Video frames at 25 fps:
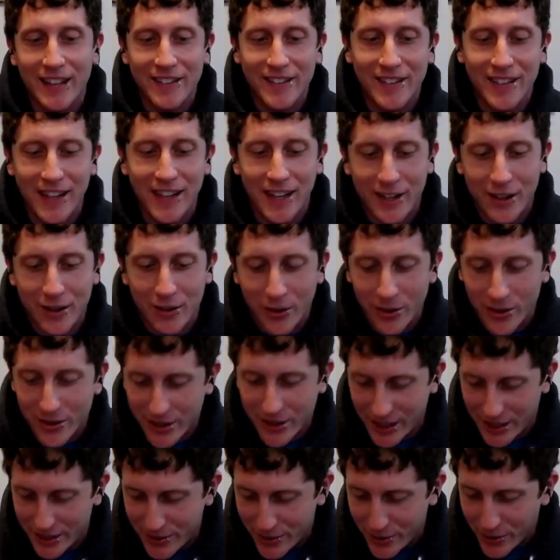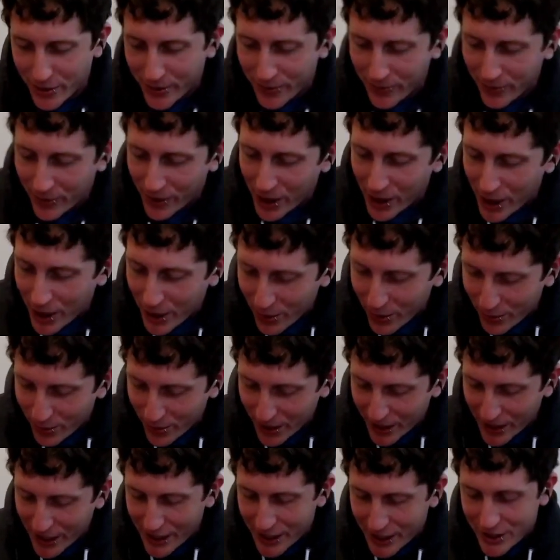end goal. It's sort of
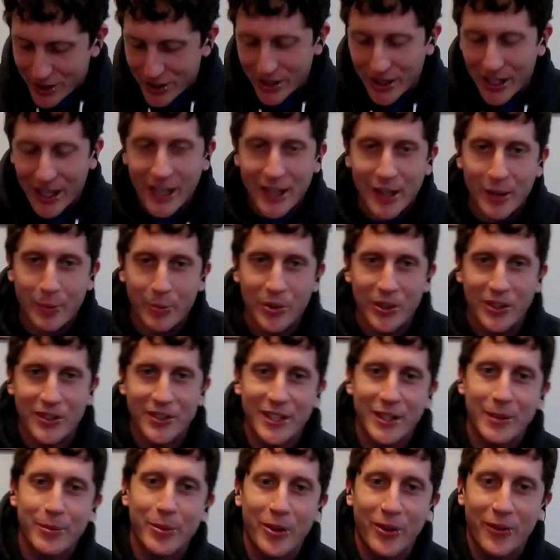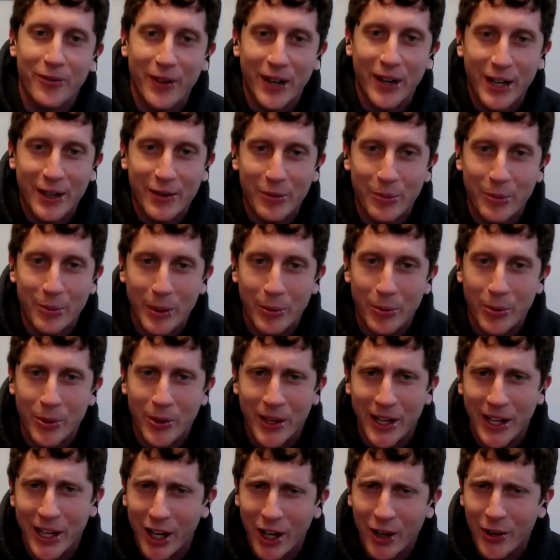related to like the placebo effect when people are
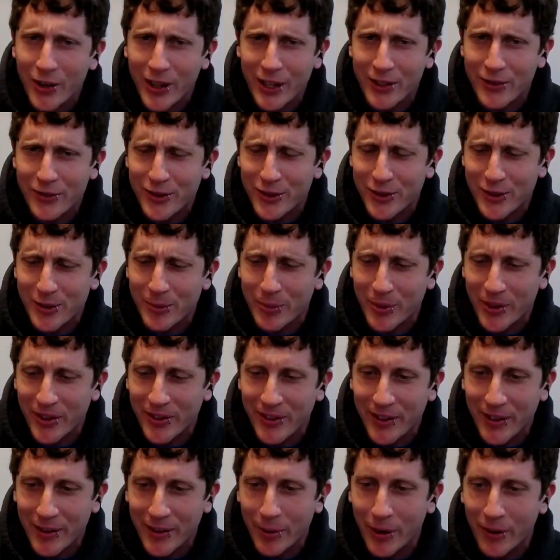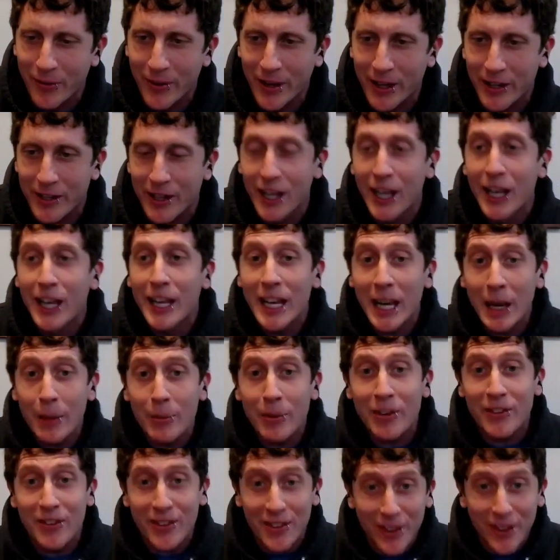like, oh, that's just a placebo effect. Yeah,
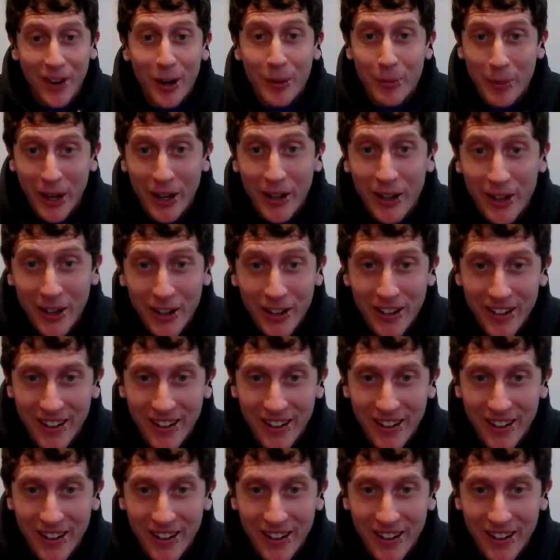but is the dog better?